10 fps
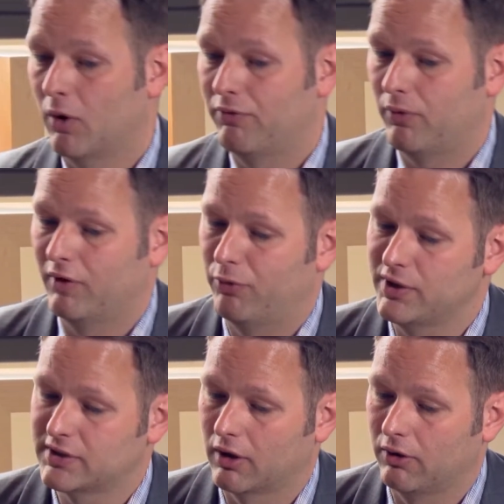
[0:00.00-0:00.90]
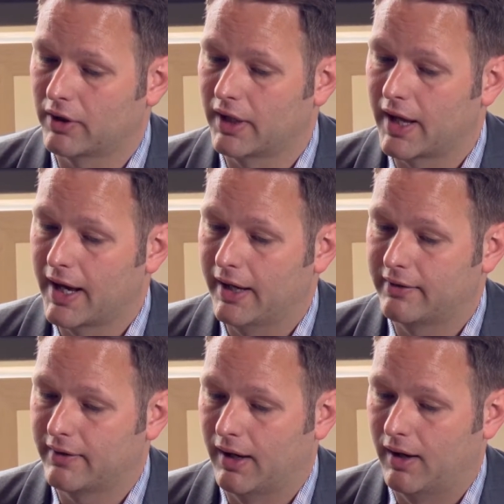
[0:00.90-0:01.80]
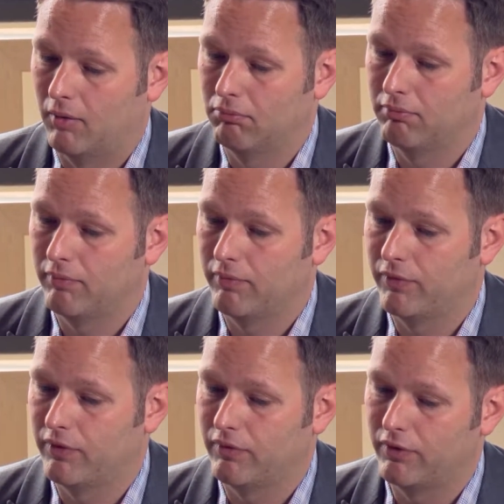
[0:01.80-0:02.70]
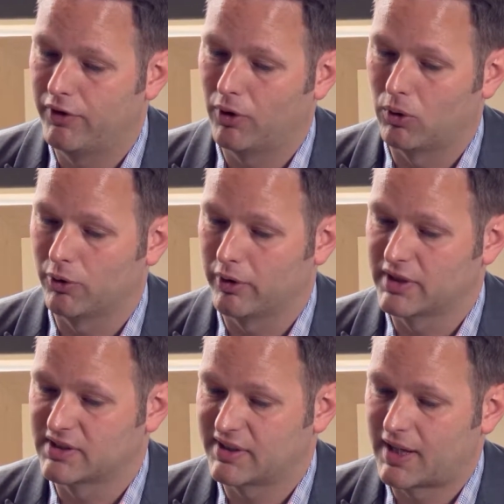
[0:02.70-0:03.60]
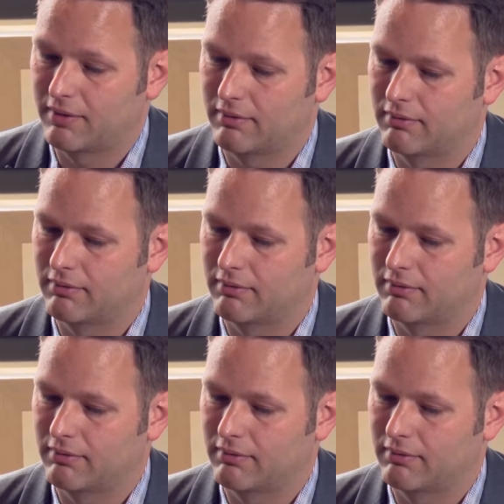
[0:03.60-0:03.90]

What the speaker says: know, if we start looking at the old ordinance that